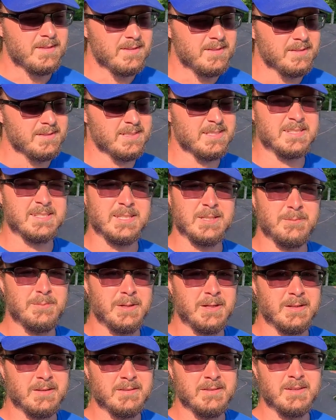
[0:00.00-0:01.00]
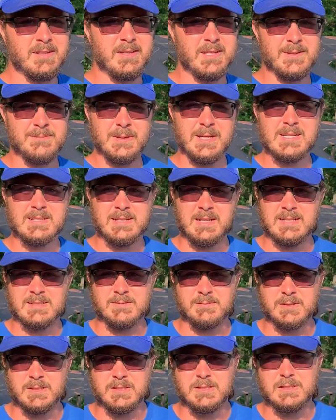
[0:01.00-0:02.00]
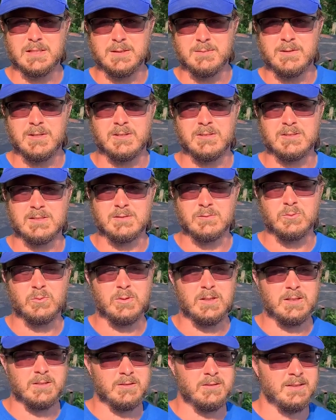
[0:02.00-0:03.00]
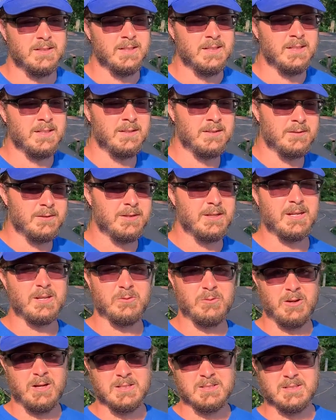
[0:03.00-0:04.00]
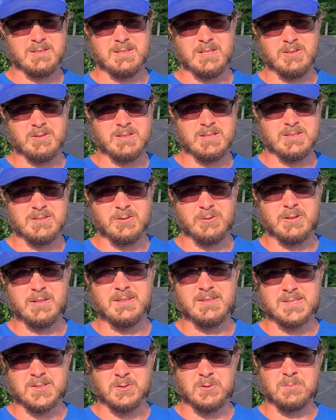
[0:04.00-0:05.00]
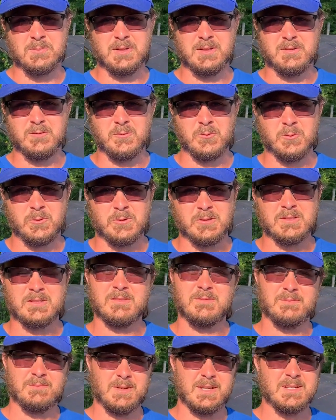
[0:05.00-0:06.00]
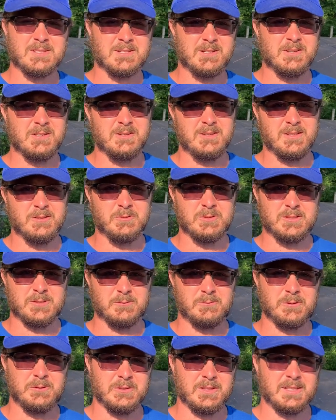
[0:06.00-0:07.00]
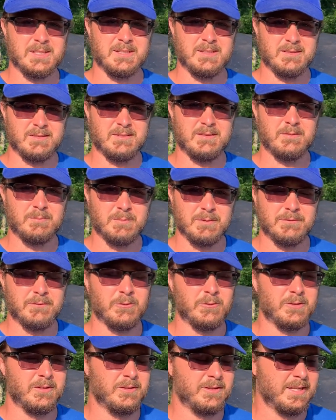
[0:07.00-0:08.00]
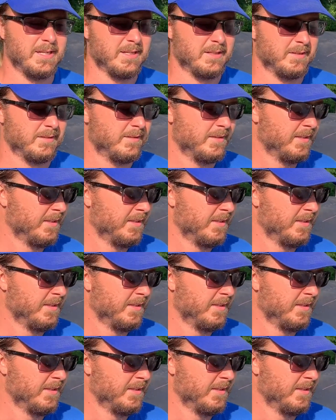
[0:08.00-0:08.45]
is eBay. eBay's got some good cheap cars as well. You gotta watch it though, because you'll get into a bidding war. Make sure you know what you're really getting before you get it.